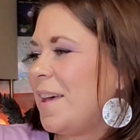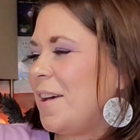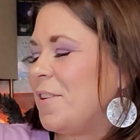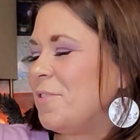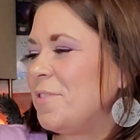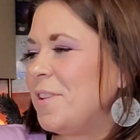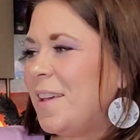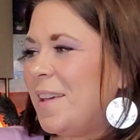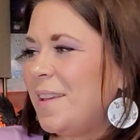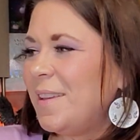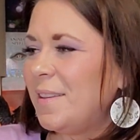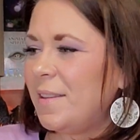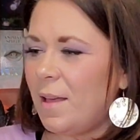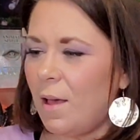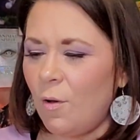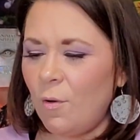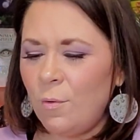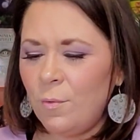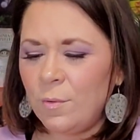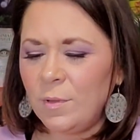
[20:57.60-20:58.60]
Okay.
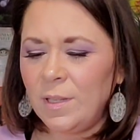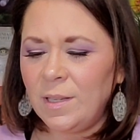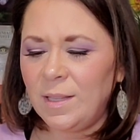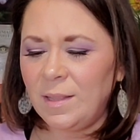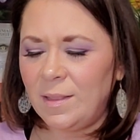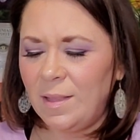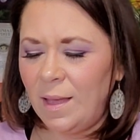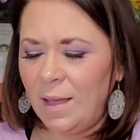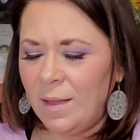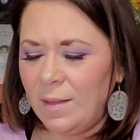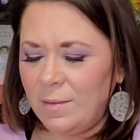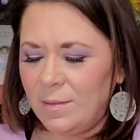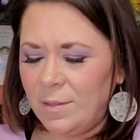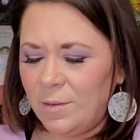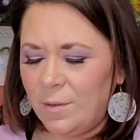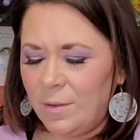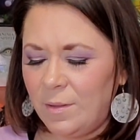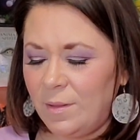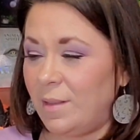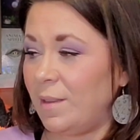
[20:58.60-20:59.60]
Oh, look at
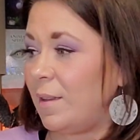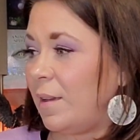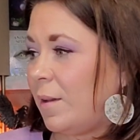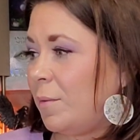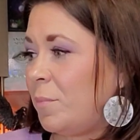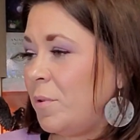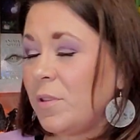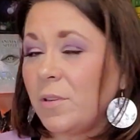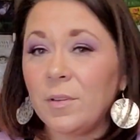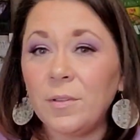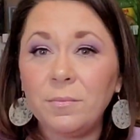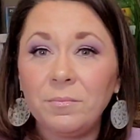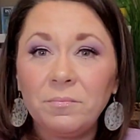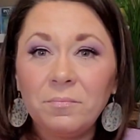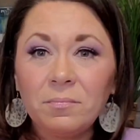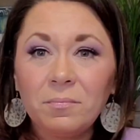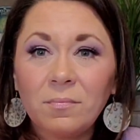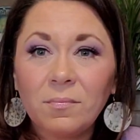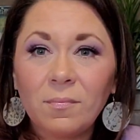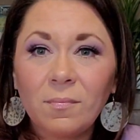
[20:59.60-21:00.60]
that. The gambler.
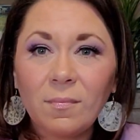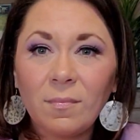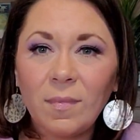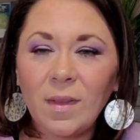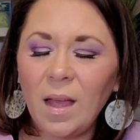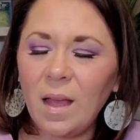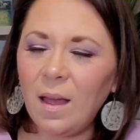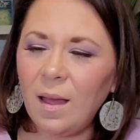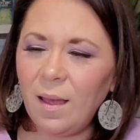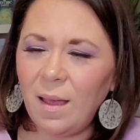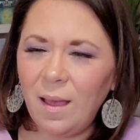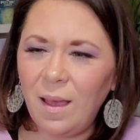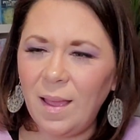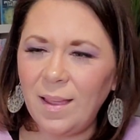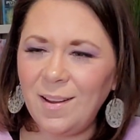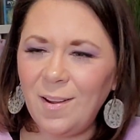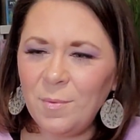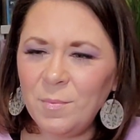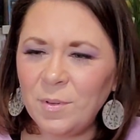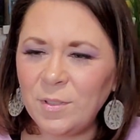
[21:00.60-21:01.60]

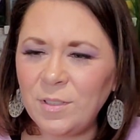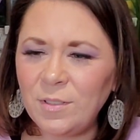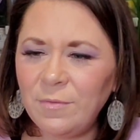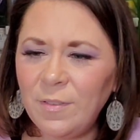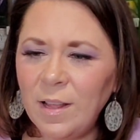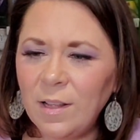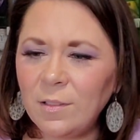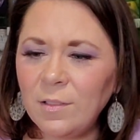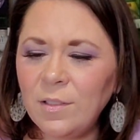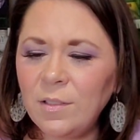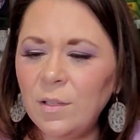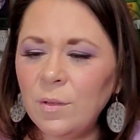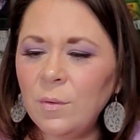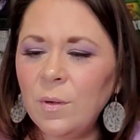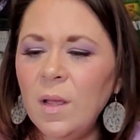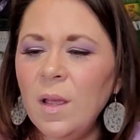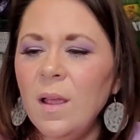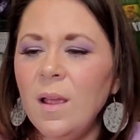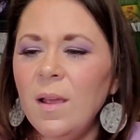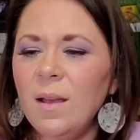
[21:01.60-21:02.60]
It almost fell. So
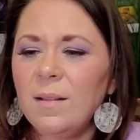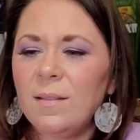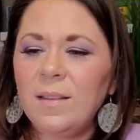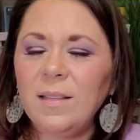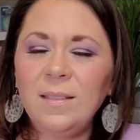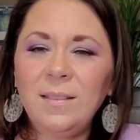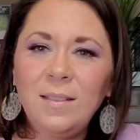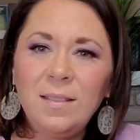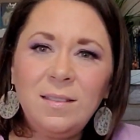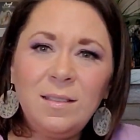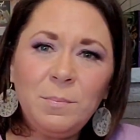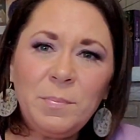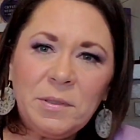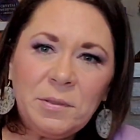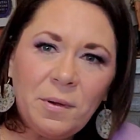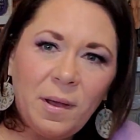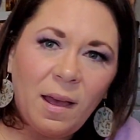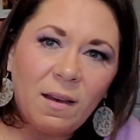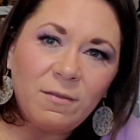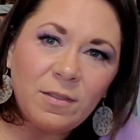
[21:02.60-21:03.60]
this is
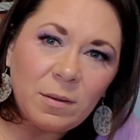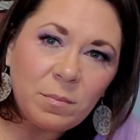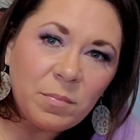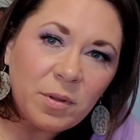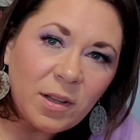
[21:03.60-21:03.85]
about having